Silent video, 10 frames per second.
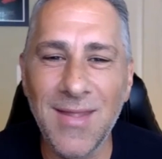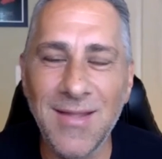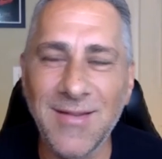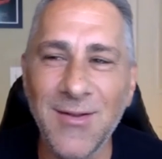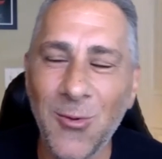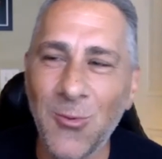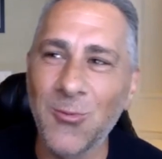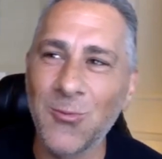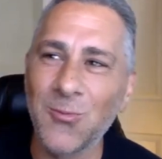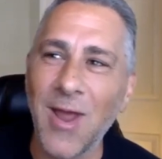
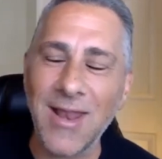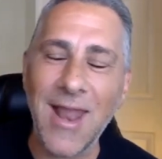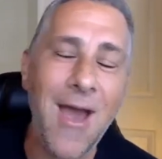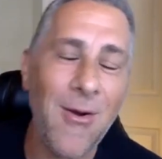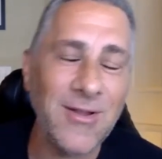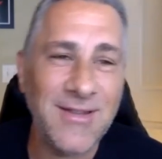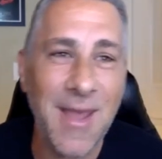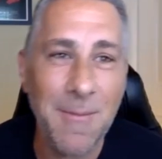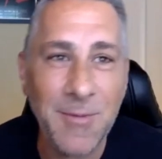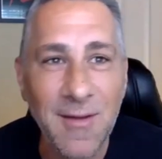So right now it's
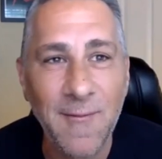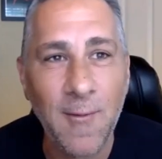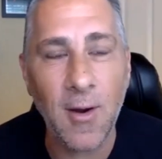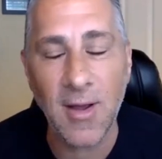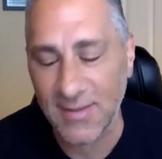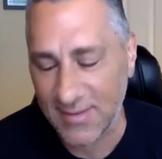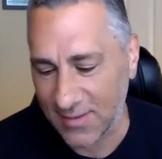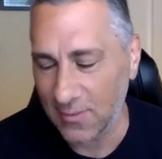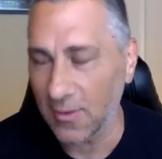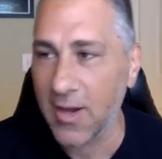tempting for us
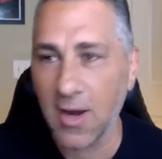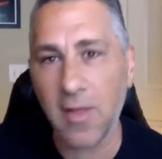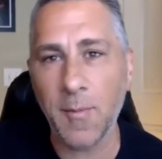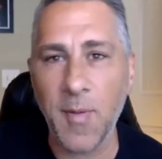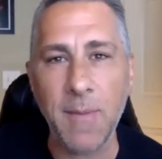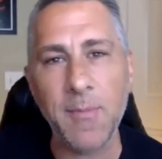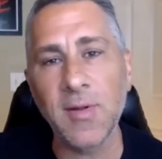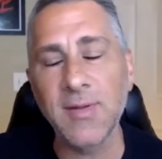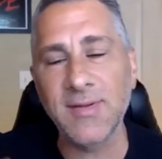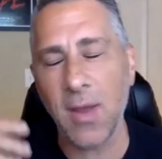to look at other people
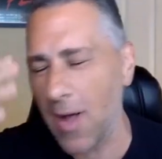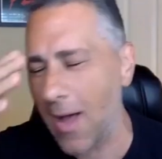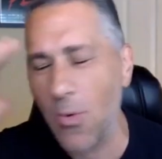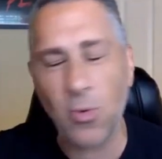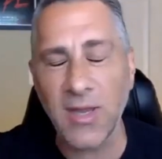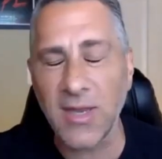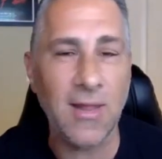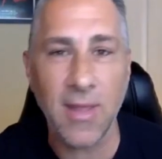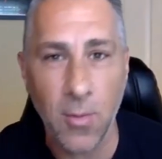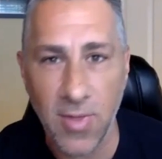and say, well, I'm only
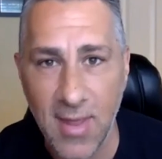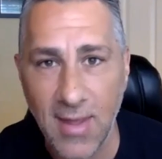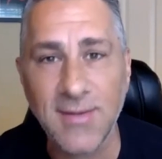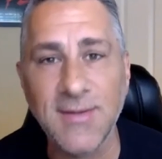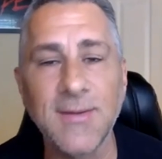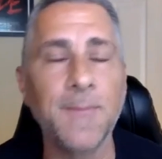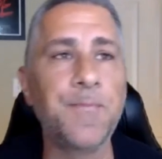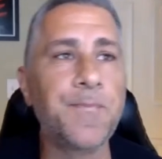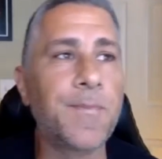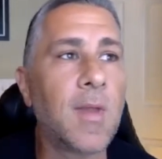dealing with this,
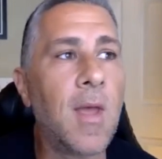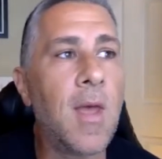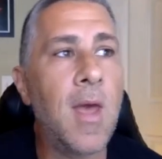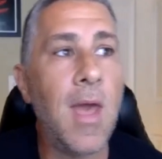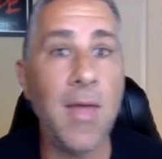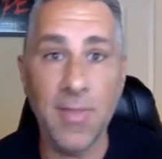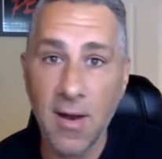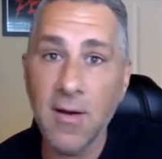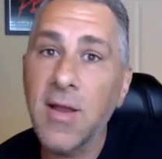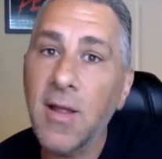and
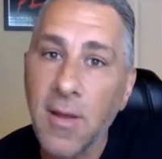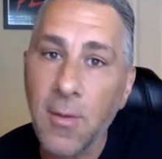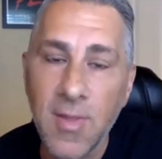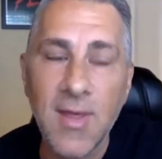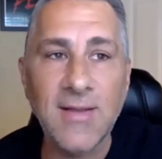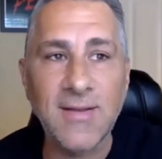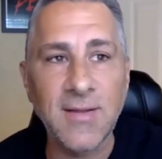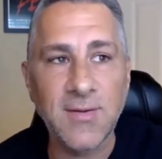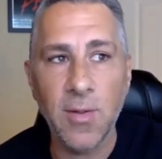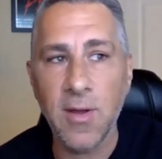they're dealing with this, and
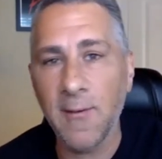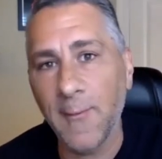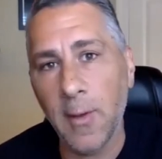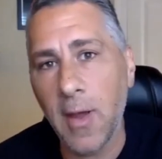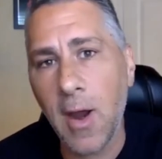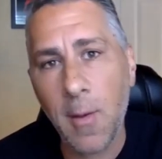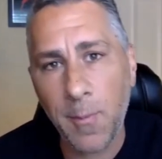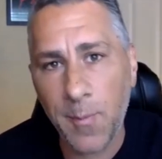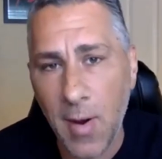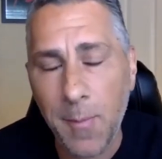so therefore
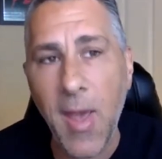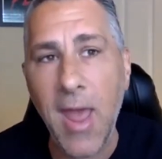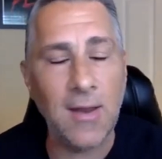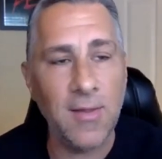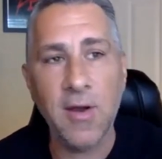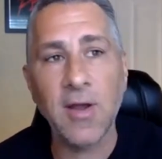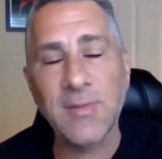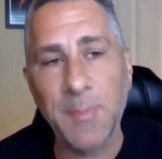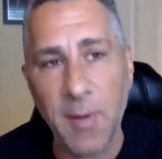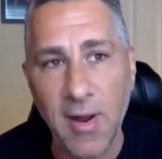their pain and their
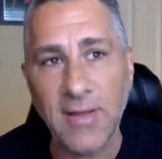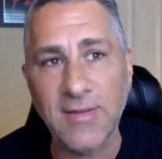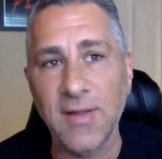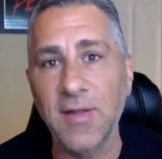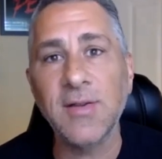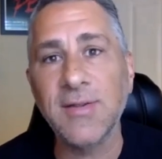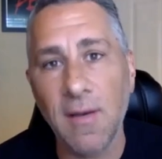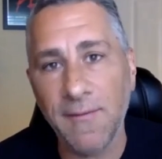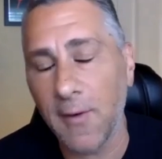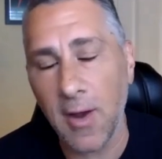experience and their
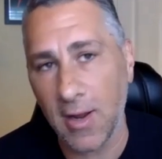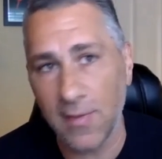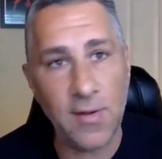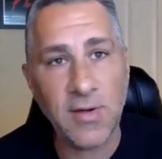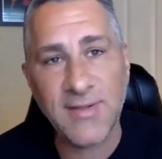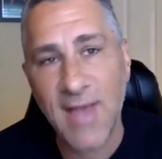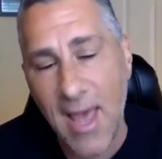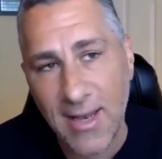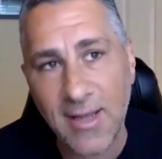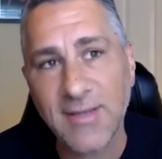suffering and their
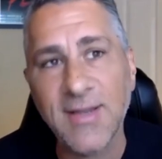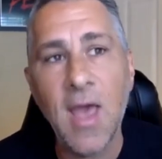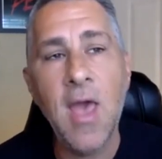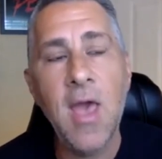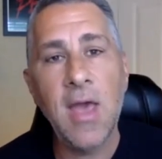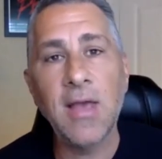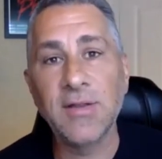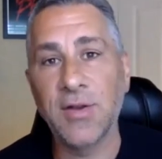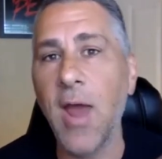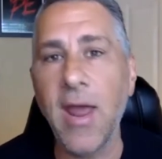sadness is
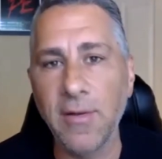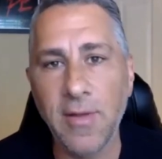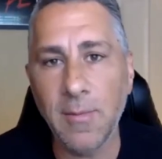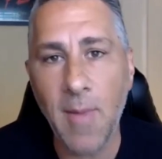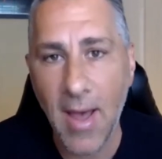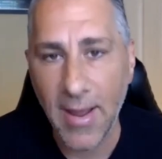greater than mine.